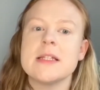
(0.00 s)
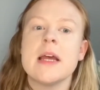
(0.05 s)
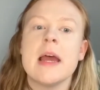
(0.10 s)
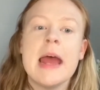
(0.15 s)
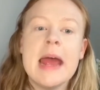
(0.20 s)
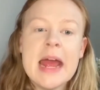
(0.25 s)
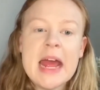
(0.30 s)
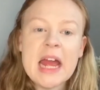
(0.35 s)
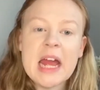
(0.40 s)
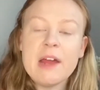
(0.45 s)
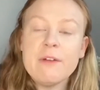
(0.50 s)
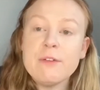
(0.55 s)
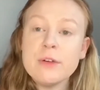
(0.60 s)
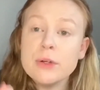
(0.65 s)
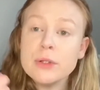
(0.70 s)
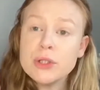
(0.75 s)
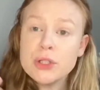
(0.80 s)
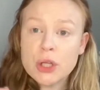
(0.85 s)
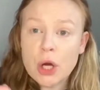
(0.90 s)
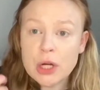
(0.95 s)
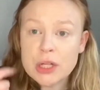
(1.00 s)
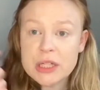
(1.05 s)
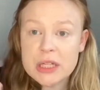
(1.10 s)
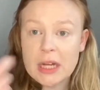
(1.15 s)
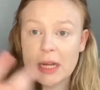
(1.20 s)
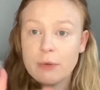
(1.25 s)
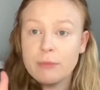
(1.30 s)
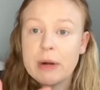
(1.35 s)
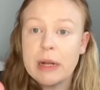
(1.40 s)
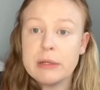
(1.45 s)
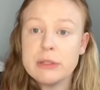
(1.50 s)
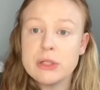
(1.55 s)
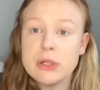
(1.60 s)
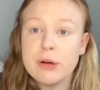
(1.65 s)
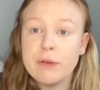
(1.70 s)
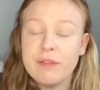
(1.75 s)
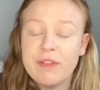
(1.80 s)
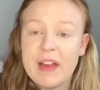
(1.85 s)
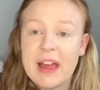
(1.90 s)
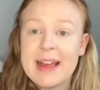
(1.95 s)
if you're dotting it around your
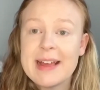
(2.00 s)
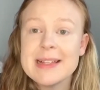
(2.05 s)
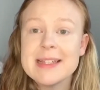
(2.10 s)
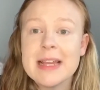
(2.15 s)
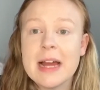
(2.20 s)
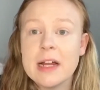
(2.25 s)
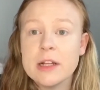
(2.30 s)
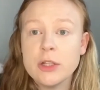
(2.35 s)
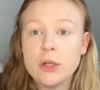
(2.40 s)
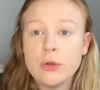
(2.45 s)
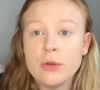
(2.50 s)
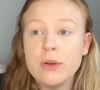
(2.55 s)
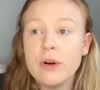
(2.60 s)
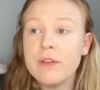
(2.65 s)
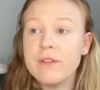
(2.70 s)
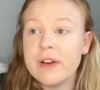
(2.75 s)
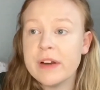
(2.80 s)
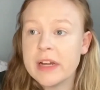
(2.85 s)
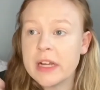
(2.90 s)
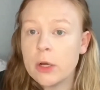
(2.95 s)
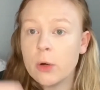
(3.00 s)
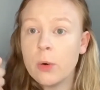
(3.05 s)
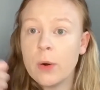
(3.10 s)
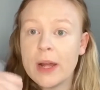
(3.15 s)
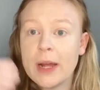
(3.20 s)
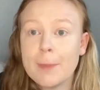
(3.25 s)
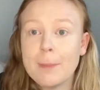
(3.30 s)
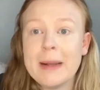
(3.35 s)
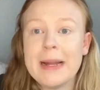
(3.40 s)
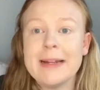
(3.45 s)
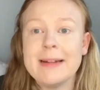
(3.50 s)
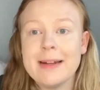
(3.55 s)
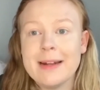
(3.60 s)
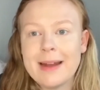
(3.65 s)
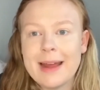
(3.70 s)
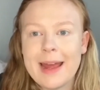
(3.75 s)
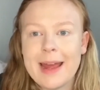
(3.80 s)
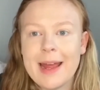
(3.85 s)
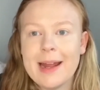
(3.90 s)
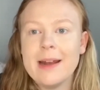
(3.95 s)
face and you're not very quick blending it
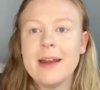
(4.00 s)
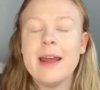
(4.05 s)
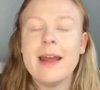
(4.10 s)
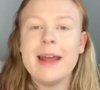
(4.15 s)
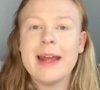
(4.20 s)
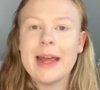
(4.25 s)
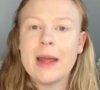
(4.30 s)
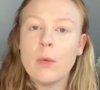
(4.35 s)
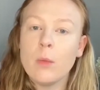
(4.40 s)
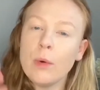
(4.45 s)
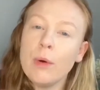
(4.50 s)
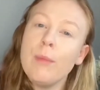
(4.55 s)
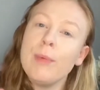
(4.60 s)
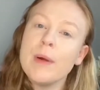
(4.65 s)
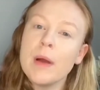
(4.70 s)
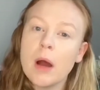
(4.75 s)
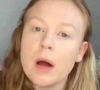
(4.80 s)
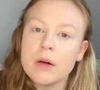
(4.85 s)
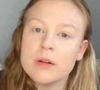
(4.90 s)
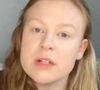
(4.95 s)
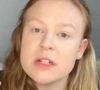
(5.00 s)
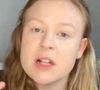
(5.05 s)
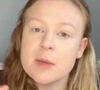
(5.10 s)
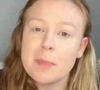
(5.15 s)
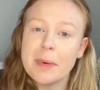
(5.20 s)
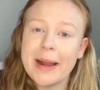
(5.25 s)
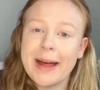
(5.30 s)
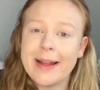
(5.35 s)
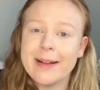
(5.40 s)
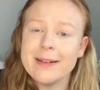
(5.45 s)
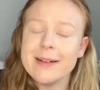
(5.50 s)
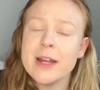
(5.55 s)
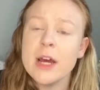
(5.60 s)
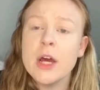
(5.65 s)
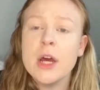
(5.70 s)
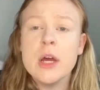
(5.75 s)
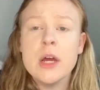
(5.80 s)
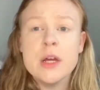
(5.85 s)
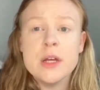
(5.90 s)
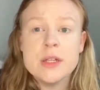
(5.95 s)
in, it will be harder to blend.
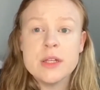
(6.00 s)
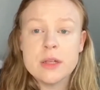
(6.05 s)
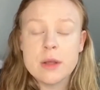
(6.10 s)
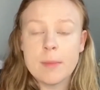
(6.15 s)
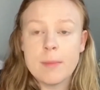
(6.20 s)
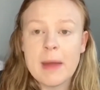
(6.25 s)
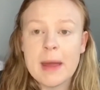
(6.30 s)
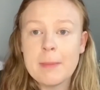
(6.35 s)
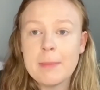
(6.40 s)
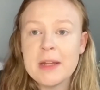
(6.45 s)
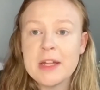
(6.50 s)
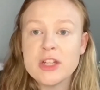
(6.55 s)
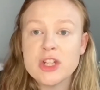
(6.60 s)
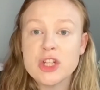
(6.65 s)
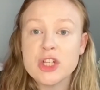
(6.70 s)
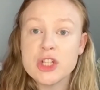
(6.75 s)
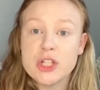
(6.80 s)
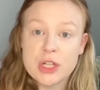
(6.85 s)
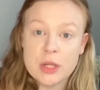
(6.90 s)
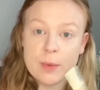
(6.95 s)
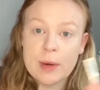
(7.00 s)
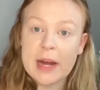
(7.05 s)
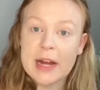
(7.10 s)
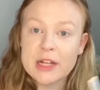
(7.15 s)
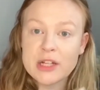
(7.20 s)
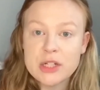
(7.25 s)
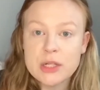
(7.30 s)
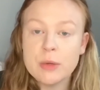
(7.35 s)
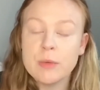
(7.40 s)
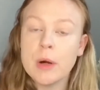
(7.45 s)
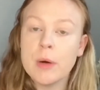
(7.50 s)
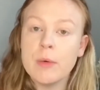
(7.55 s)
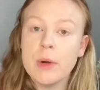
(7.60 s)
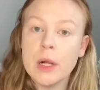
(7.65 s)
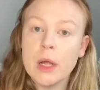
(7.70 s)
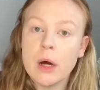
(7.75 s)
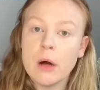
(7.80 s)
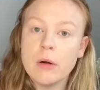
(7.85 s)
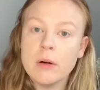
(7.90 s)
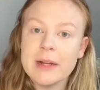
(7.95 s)
So maybe just do it as you go
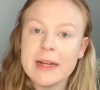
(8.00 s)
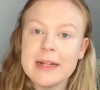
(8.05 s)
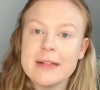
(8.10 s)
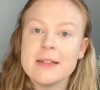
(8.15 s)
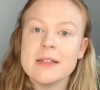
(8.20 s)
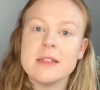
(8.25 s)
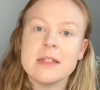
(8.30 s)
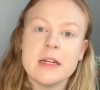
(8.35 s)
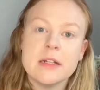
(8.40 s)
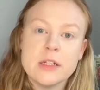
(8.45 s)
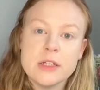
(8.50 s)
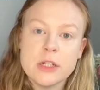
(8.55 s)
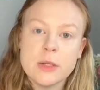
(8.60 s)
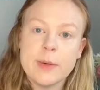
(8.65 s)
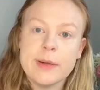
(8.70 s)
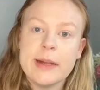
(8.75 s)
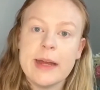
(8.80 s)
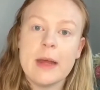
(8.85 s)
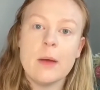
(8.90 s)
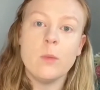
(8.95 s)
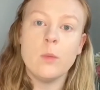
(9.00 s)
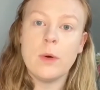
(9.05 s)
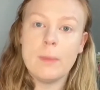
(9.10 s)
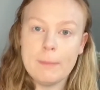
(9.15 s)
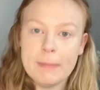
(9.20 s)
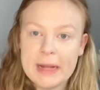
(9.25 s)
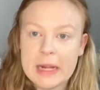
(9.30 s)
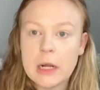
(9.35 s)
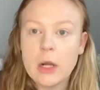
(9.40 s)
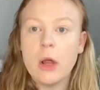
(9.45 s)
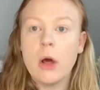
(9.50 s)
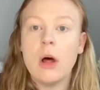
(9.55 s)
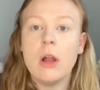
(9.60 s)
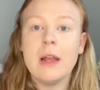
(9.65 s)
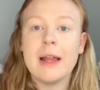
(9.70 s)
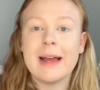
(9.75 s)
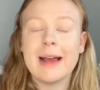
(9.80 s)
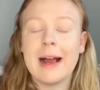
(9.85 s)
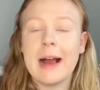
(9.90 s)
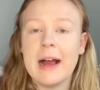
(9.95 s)
along instead of doing it in one big lot like
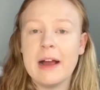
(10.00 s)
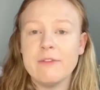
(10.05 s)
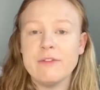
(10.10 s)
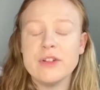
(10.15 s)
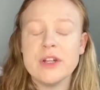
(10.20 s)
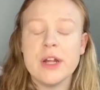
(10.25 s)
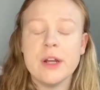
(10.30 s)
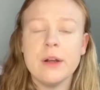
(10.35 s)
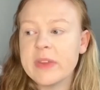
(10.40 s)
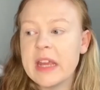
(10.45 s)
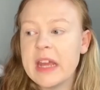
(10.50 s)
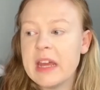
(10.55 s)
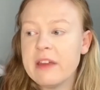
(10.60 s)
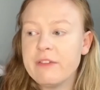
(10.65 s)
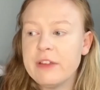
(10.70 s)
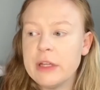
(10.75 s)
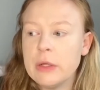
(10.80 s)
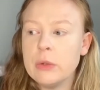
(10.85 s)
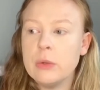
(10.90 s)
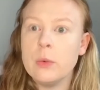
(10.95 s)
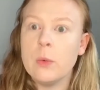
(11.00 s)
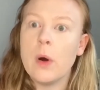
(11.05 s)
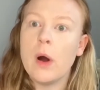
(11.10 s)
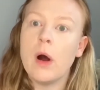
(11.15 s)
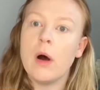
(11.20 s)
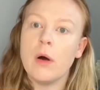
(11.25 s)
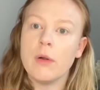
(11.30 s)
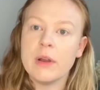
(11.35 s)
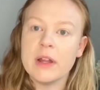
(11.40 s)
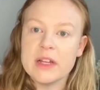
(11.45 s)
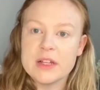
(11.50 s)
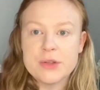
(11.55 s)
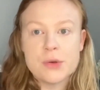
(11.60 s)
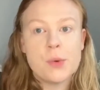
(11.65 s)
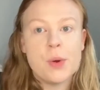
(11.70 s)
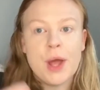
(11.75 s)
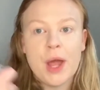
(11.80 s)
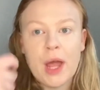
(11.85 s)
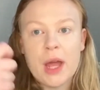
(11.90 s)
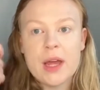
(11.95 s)
I've done if you aren't as quick
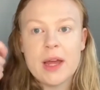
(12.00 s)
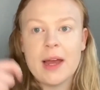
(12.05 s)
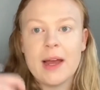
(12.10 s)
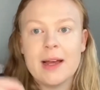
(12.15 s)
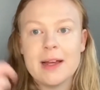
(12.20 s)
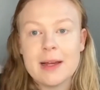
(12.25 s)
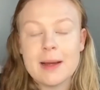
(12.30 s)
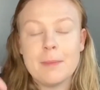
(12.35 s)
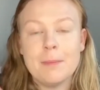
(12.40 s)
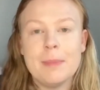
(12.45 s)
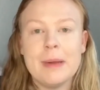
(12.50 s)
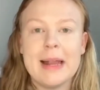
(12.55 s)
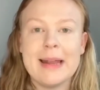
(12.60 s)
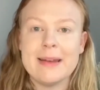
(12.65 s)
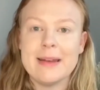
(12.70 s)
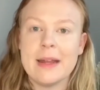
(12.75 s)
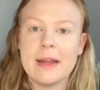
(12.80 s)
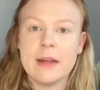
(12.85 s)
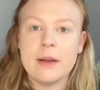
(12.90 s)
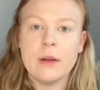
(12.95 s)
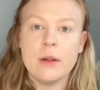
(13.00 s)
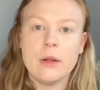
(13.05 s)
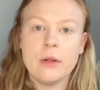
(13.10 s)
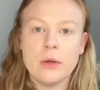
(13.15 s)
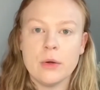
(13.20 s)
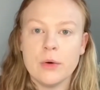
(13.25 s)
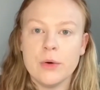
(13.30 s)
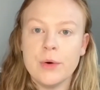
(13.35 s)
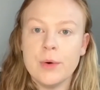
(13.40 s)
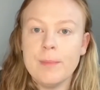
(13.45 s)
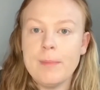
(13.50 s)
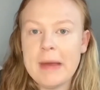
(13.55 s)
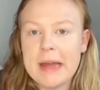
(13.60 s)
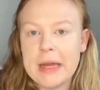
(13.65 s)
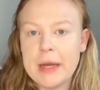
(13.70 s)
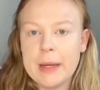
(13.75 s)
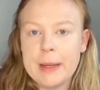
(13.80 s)
at blending your makeup.